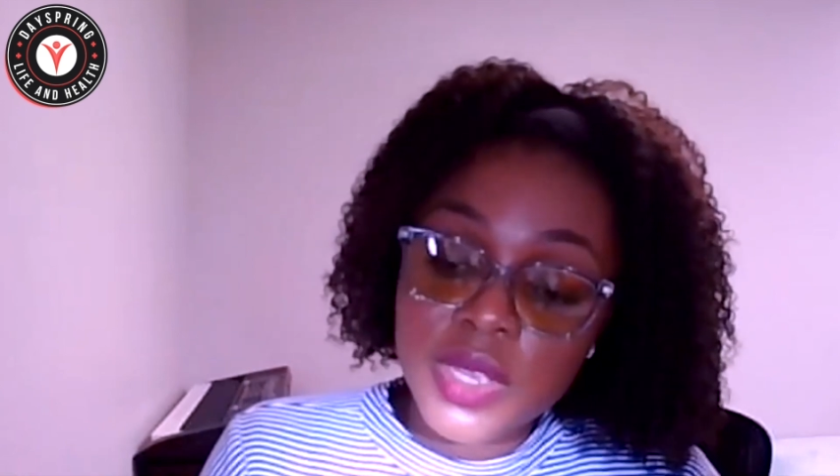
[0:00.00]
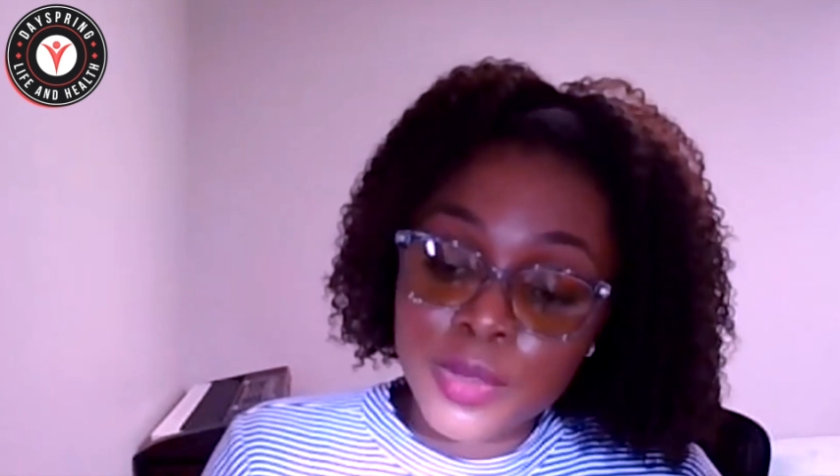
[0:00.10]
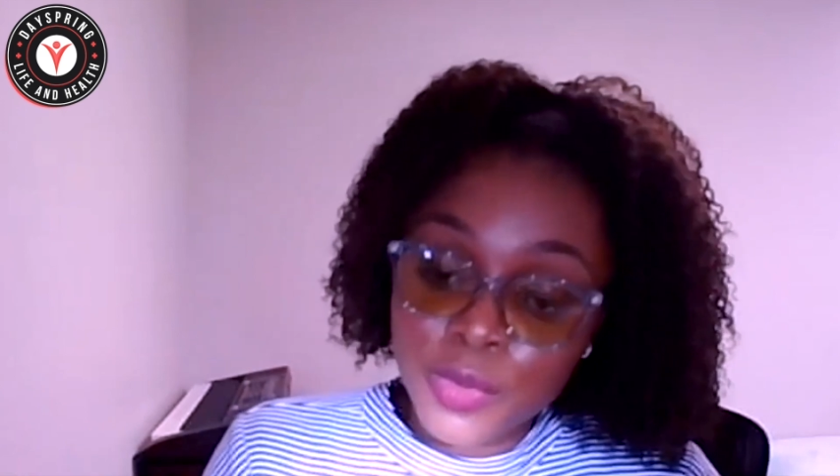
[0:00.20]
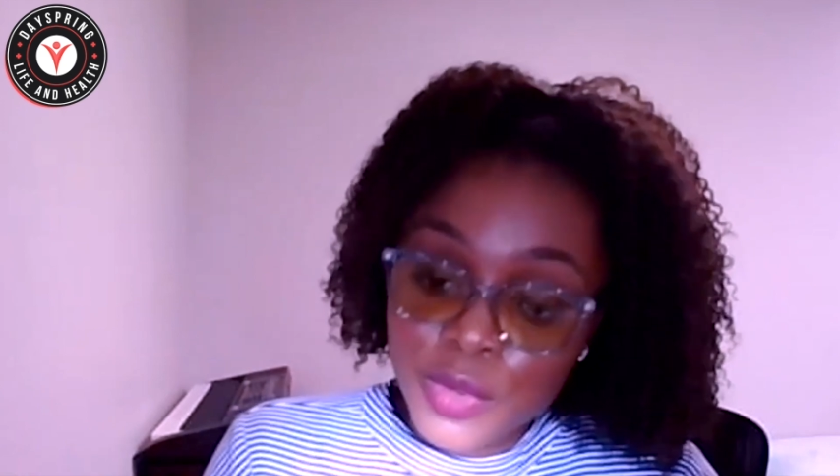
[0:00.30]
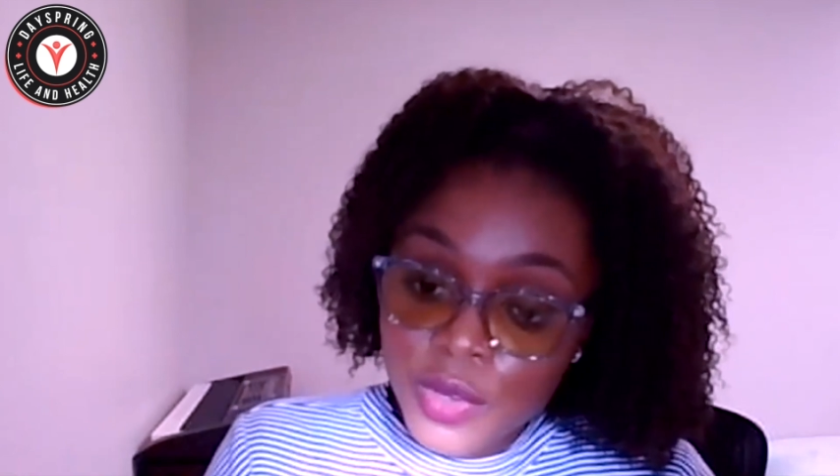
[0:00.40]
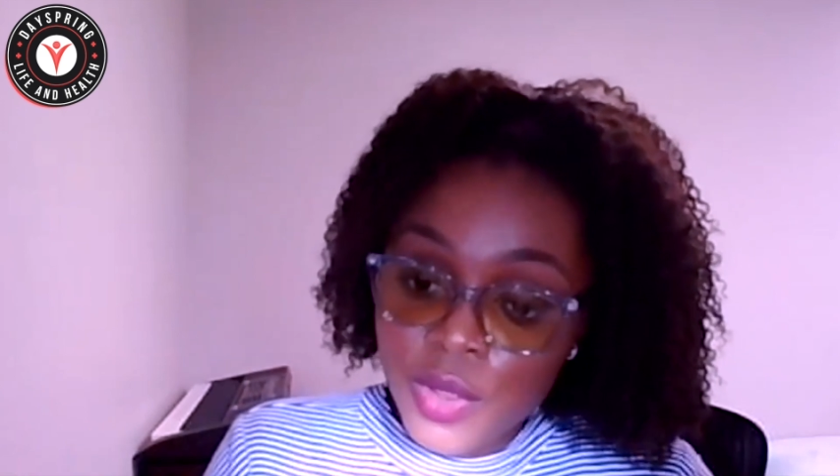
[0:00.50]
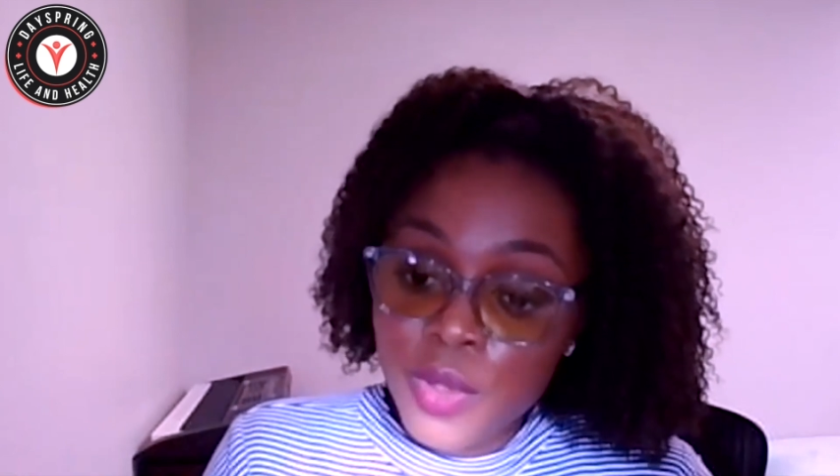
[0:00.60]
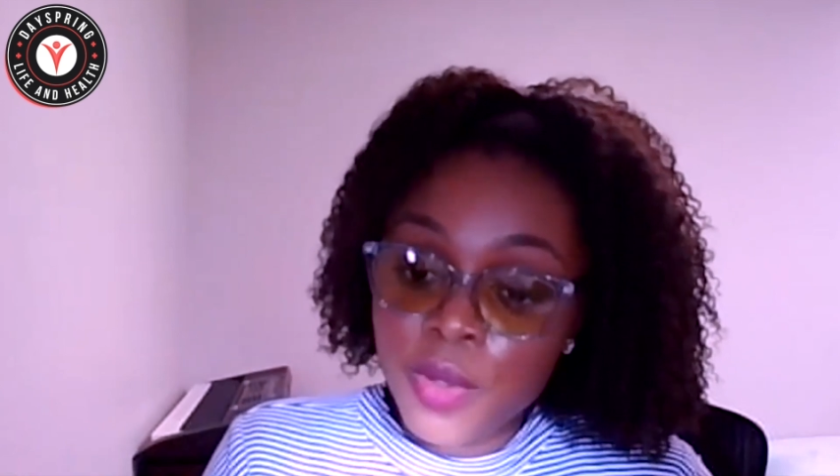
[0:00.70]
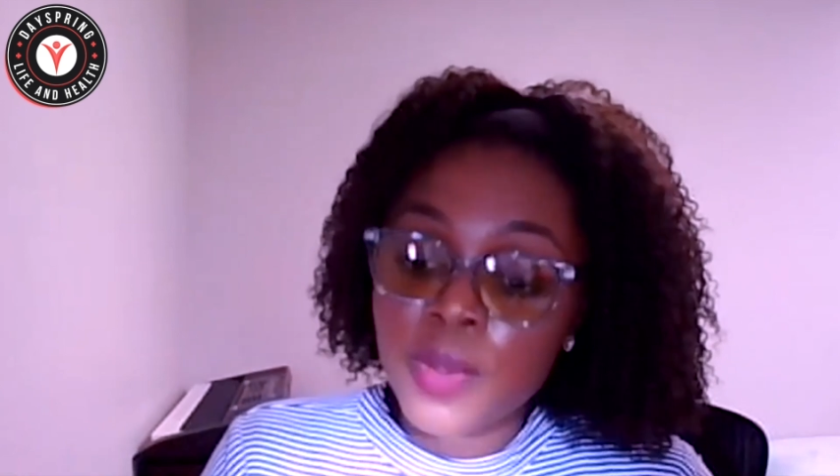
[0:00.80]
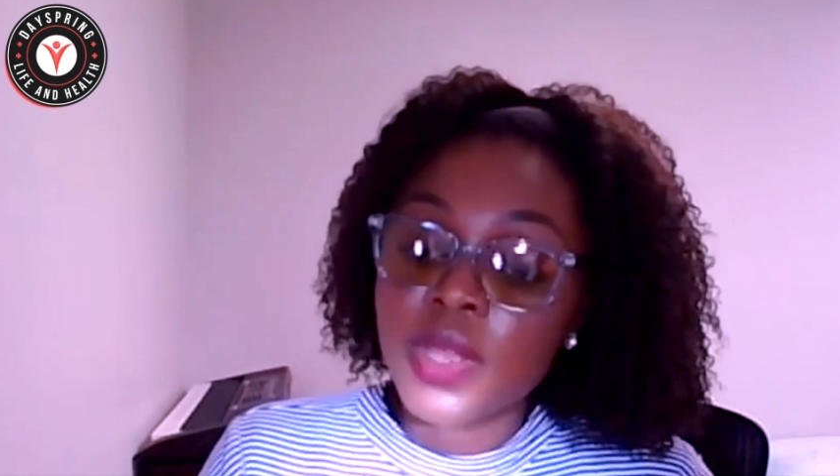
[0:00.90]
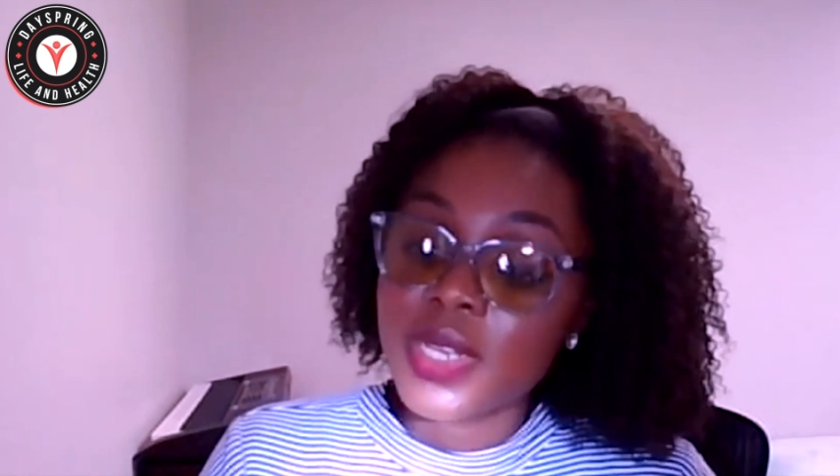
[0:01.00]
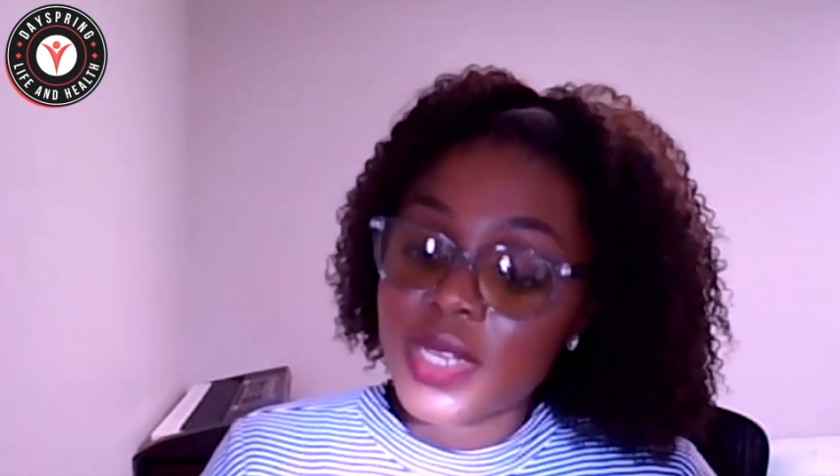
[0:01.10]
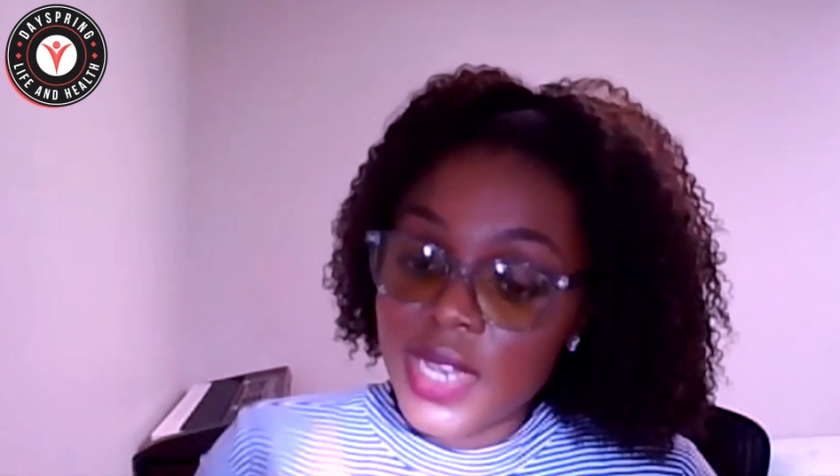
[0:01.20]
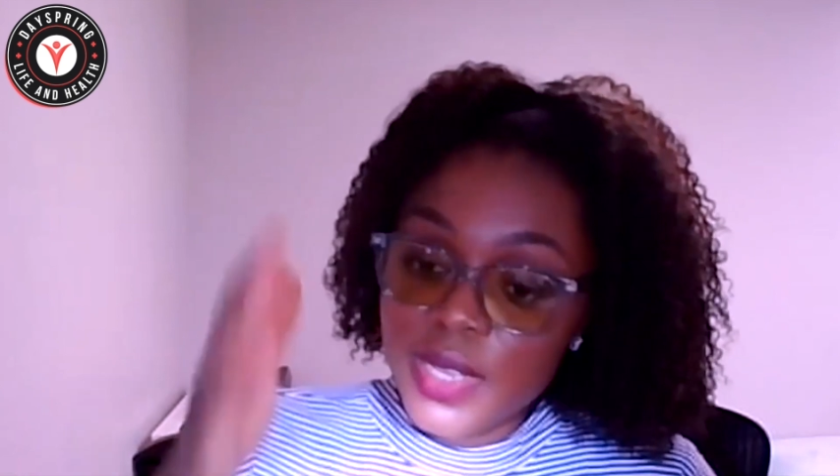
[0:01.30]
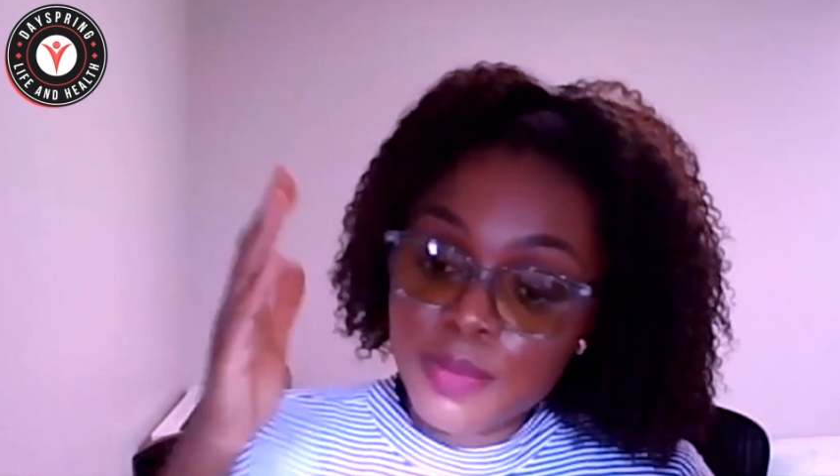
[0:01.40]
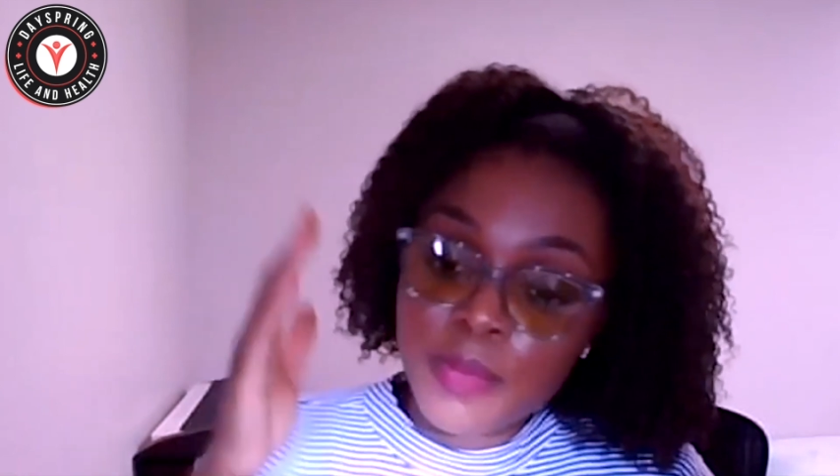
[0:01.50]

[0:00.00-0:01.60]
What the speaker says: And so just